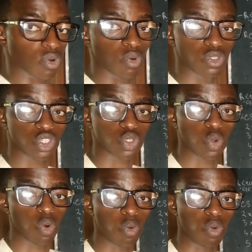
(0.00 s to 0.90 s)
going to show
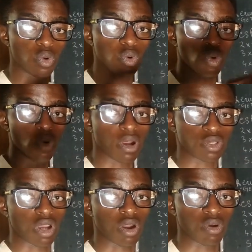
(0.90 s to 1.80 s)
you when we go back
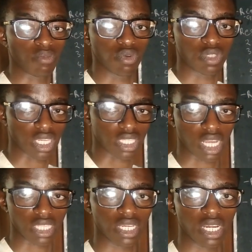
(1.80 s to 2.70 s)
to our computer and
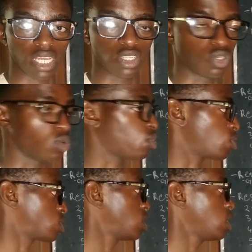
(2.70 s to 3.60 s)
start writing the code.
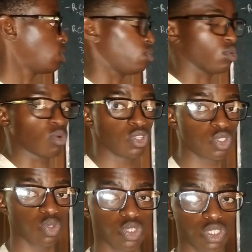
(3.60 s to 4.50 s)
We're going to
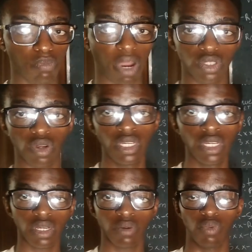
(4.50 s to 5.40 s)
use Python
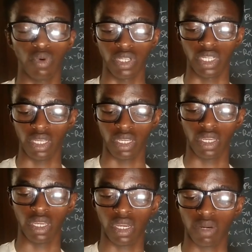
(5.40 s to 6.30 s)
for
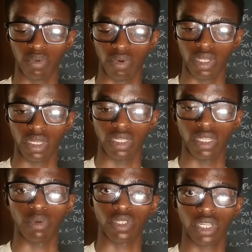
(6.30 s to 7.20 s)
the
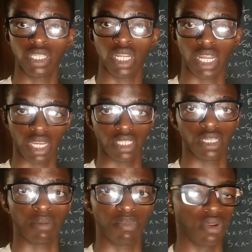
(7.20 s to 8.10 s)
demonstration and
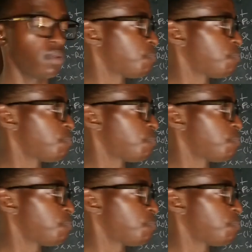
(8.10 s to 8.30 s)
example.